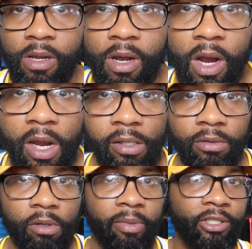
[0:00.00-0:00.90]
All right,
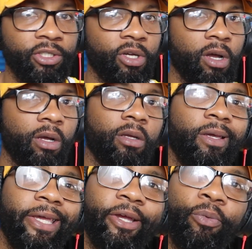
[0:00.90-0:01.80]
so make sure y'all
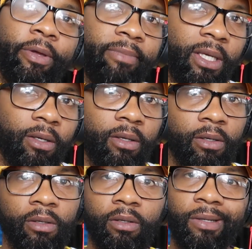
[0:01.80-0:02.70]
here with me
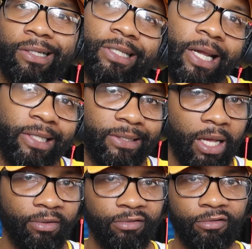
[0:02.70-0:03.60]
and checking this out.